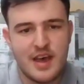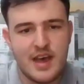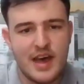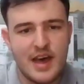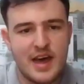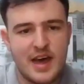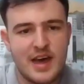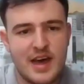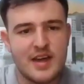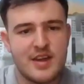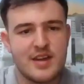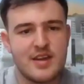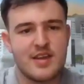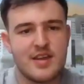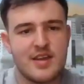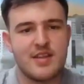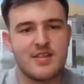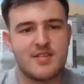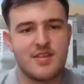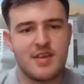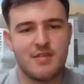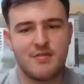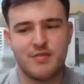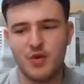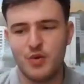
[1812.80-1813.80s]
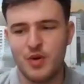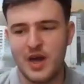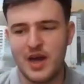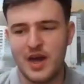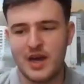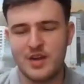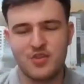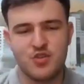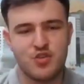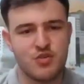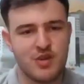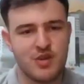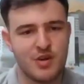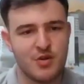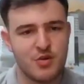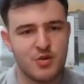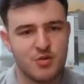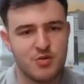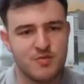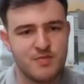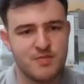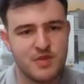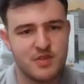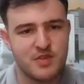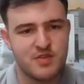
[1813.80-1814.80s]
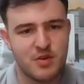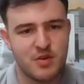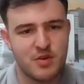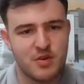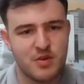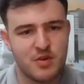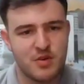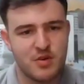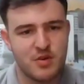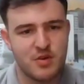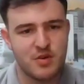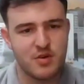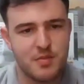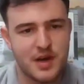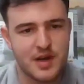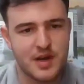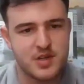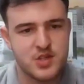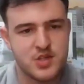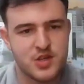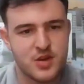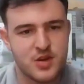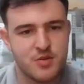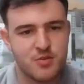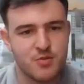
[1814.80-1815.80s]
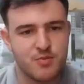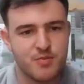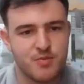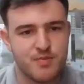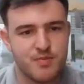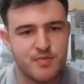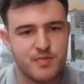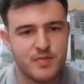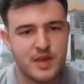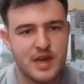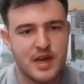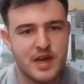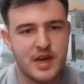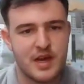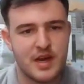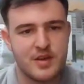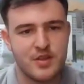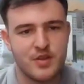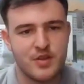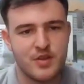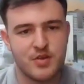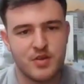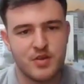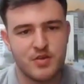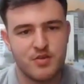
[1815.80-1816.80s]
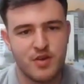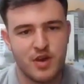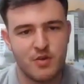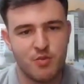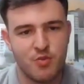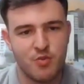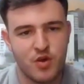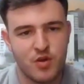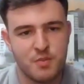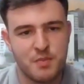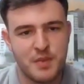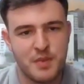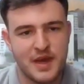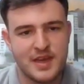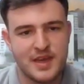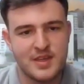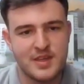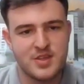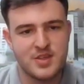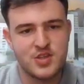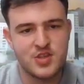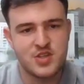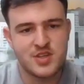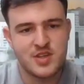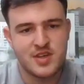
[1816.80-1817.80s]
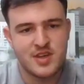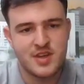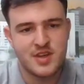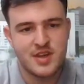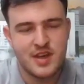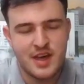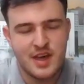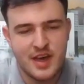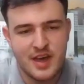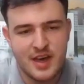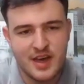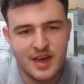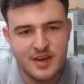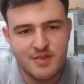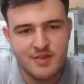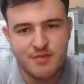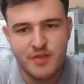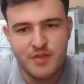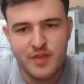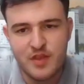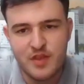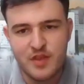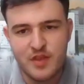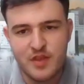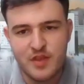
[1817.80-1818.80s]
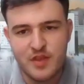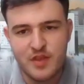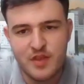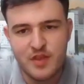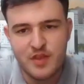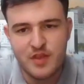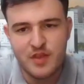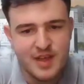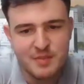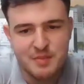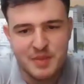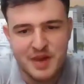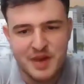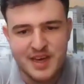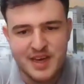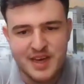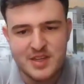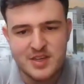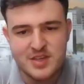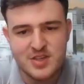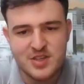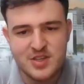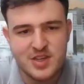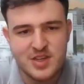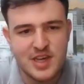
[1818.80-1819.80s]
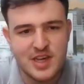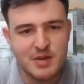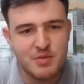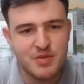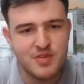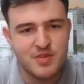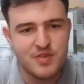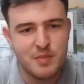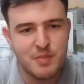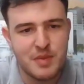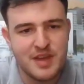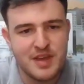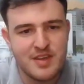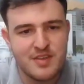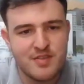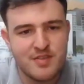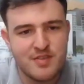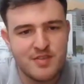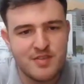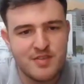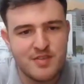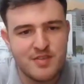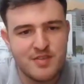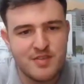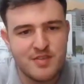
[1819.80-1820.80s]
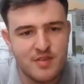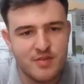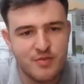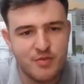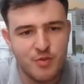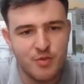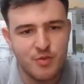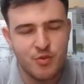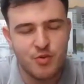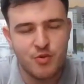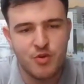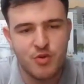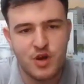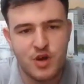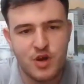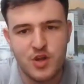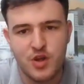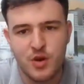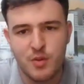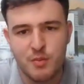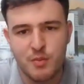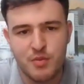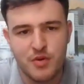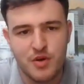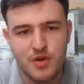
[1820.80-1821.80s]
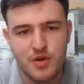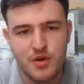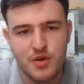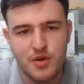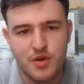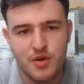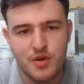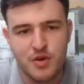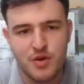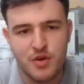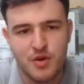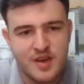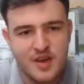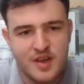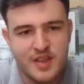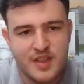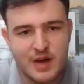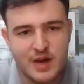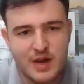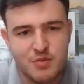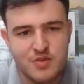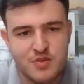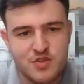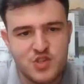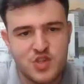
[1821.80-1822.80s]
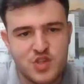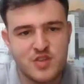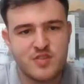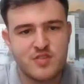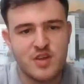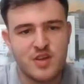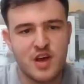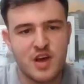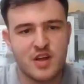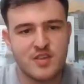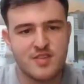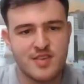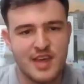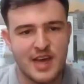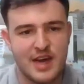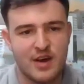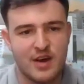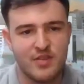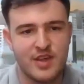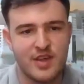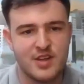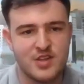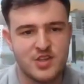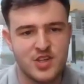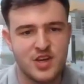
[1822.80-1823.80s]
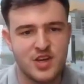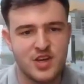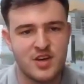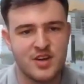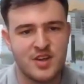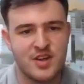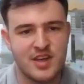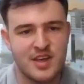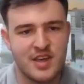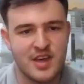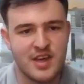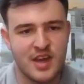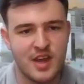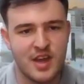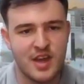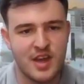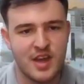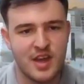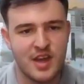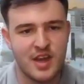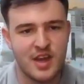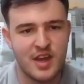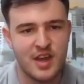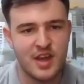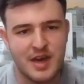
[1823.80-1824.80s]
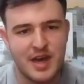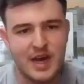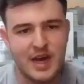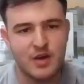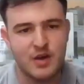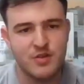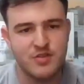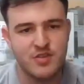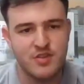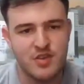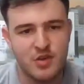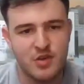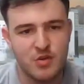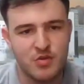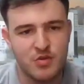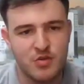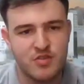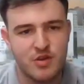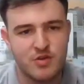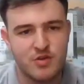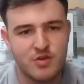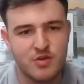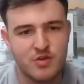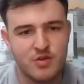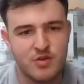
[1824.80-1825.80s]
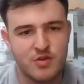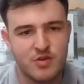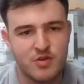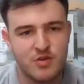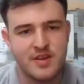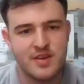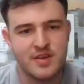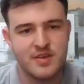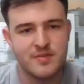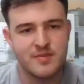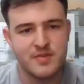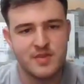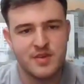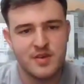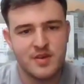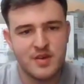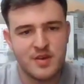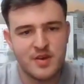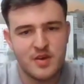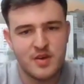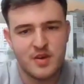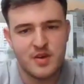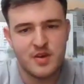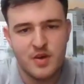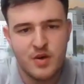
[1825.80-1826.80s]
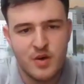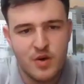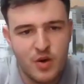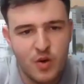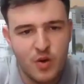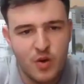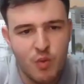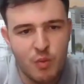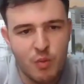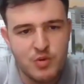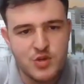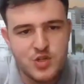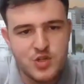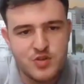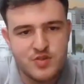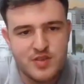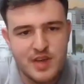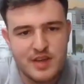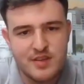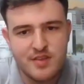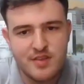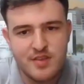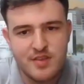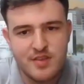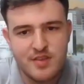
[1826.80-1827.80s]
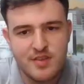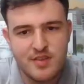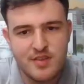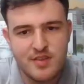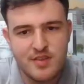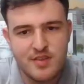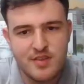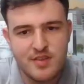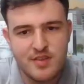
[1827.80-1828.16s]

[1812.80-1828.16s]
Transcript: and it's if you had your own social impact journal and you could write one page, and for this particular page, it was a piece of advice for a non-profit that was just starting out their journey and looking about how to use social media, what would you say to them?